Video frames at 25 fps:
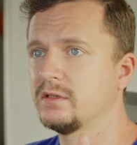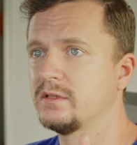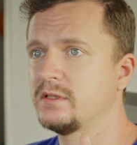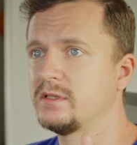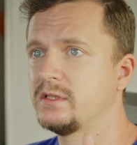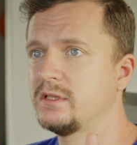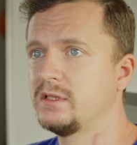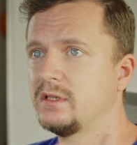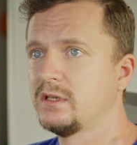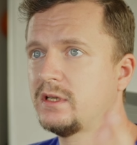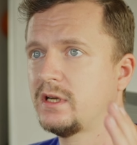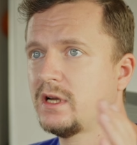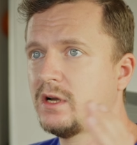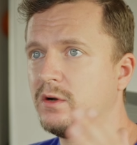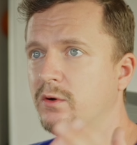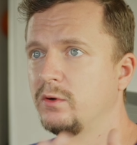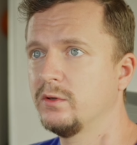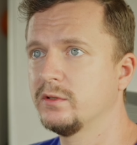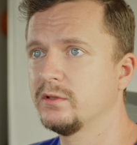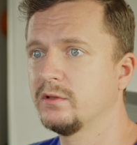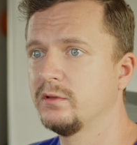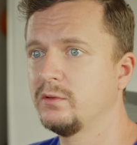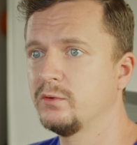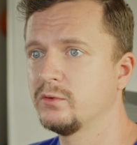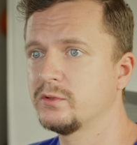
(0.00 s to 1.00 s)
see how
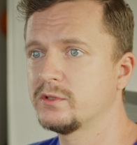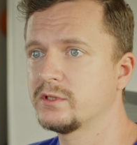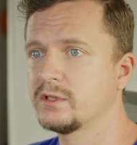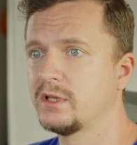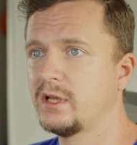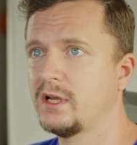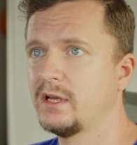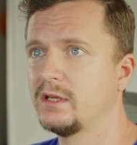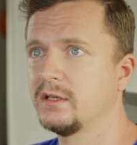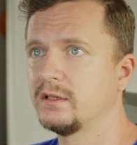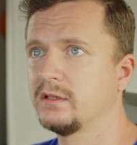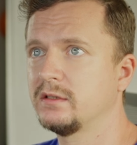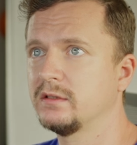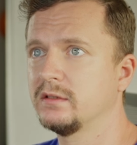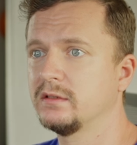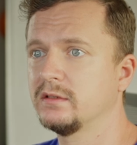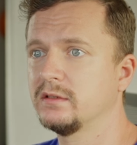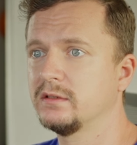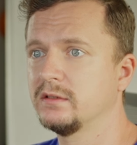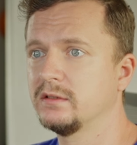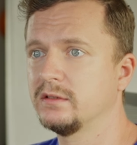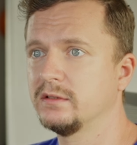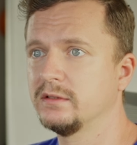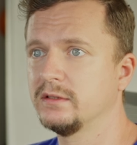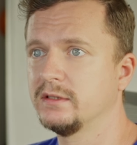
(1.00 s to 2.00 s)
it looks like
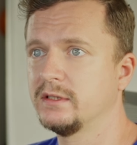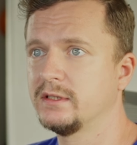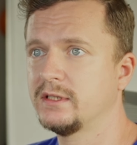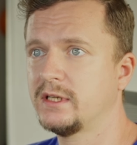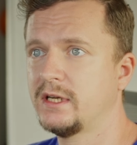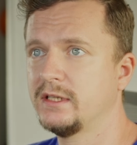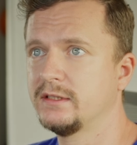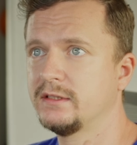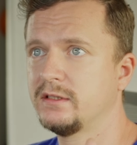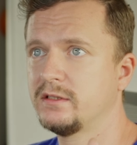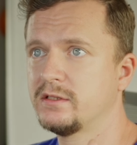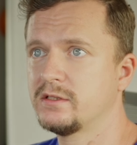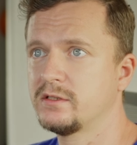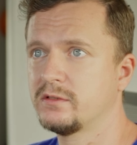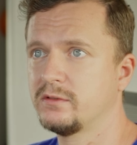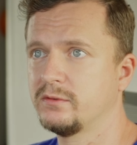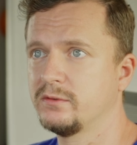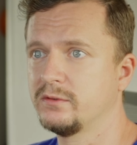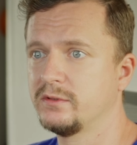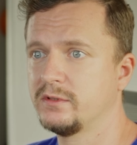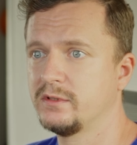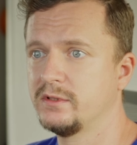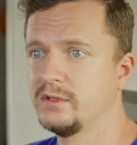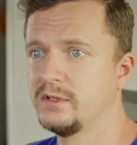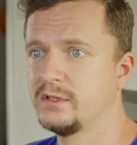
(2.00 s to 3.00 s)
the titles.
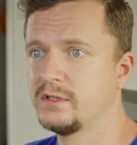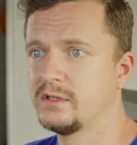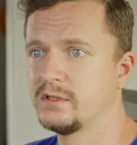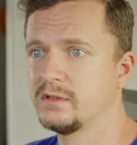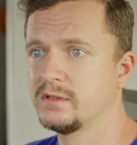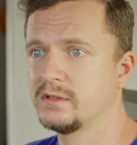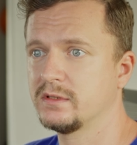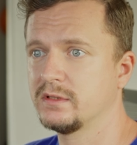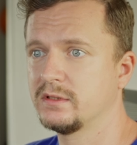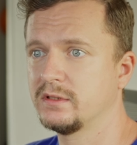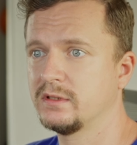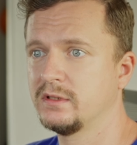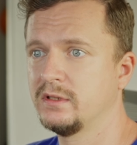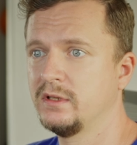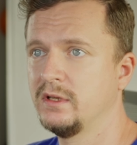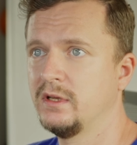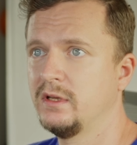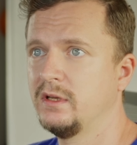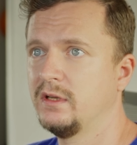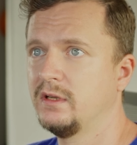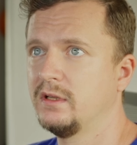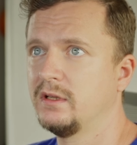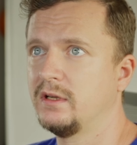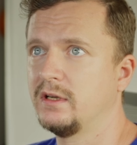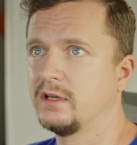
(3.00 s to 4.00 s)
So, this is
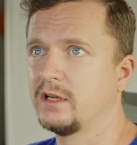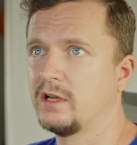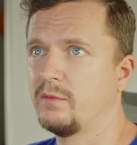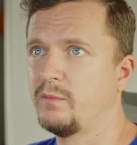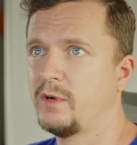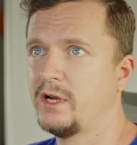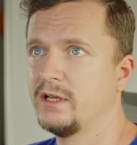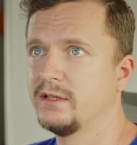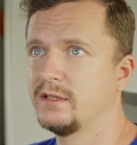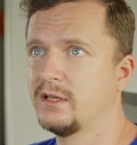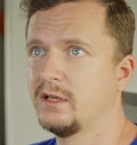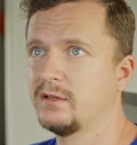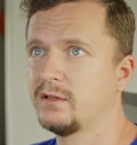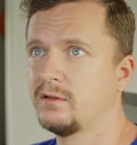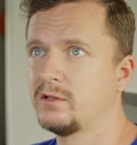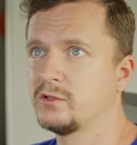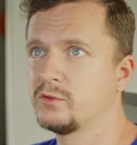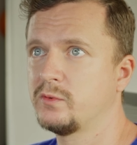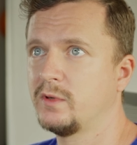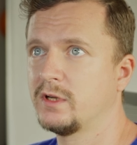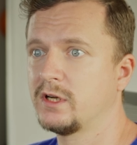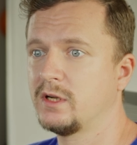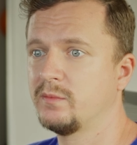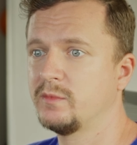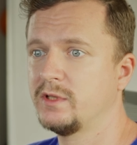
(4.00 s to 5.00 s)
like my titles
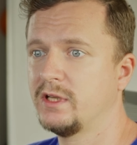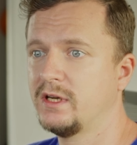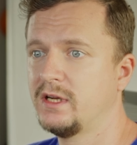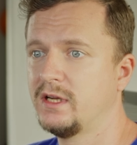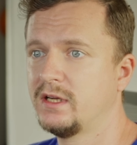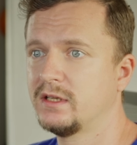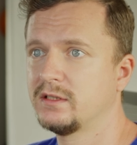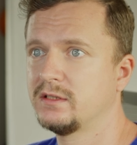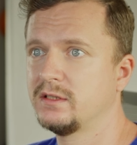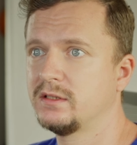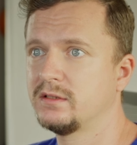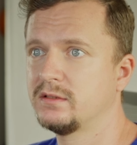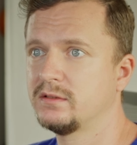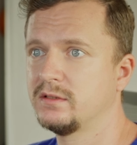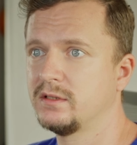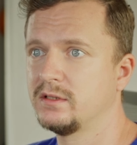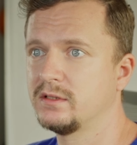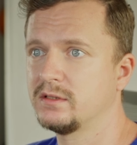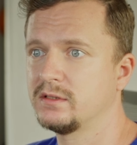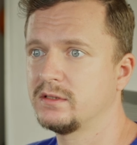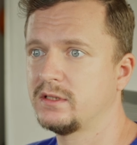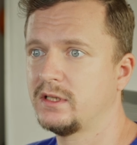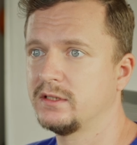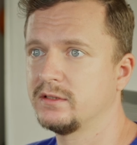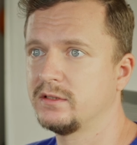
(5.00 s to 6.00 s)
where I'm director, there
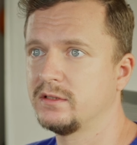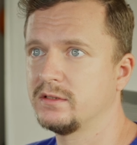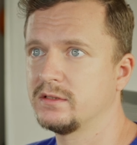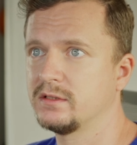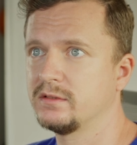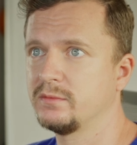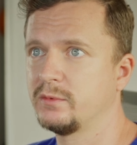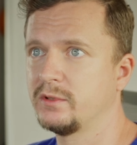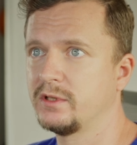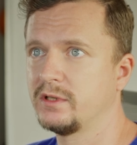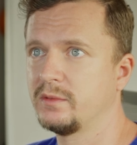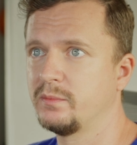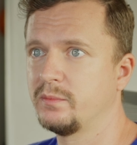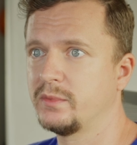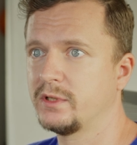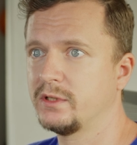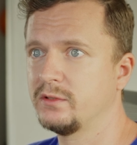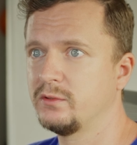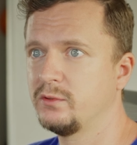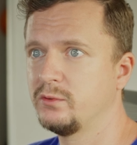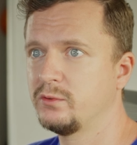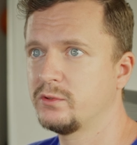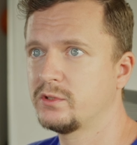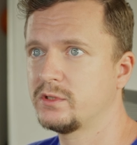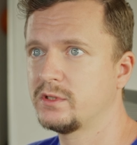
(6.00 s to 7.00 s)
is titles where I'm
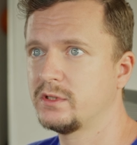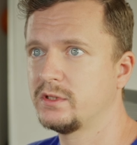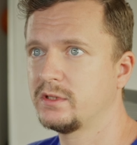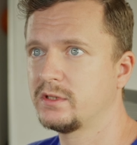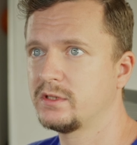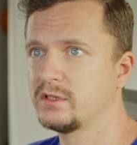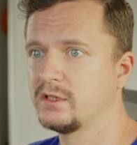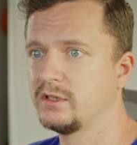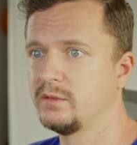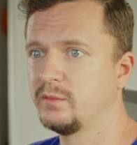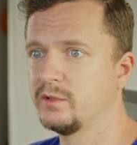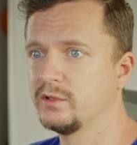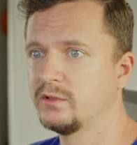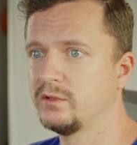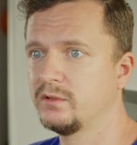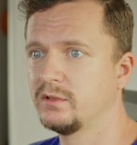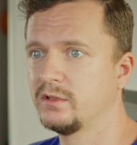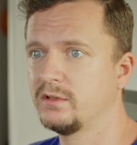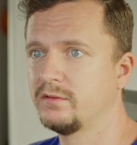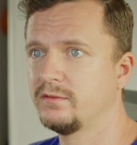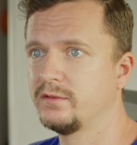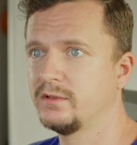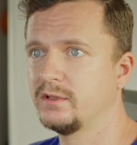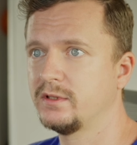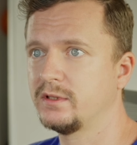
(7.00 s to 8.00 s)
producer,
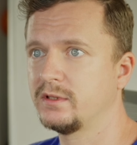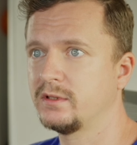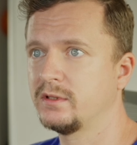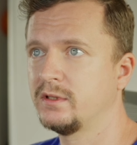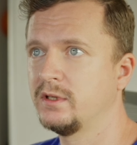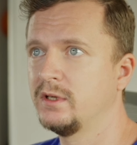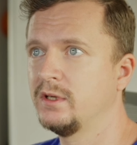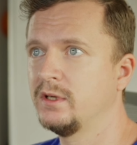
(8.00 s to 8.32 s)
cinematographer,